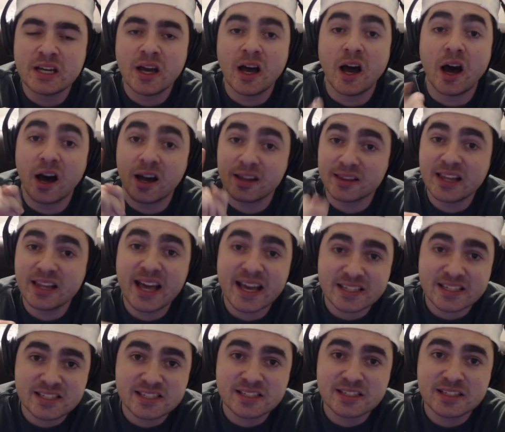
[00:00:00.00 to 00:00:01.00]

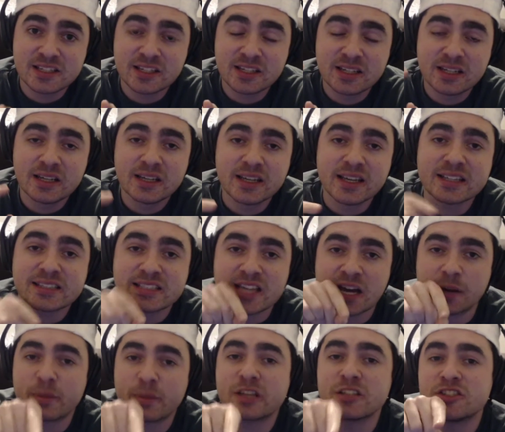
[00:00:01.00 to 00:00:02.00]
unless it's
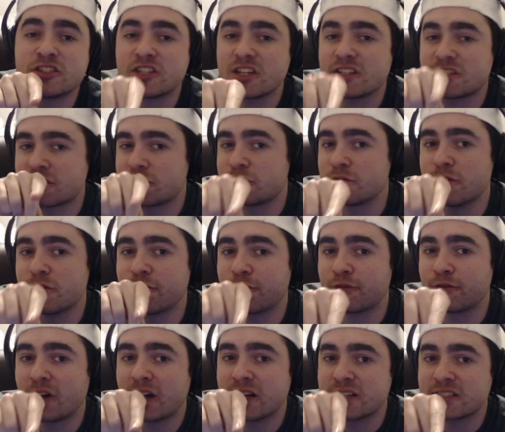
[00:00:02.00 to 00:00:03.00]
coming just through the
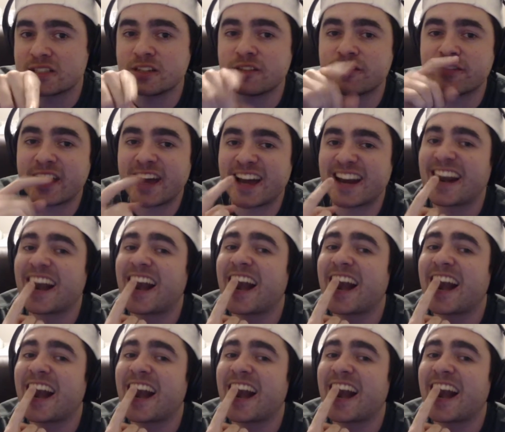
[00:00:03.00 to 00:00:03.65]
front of that,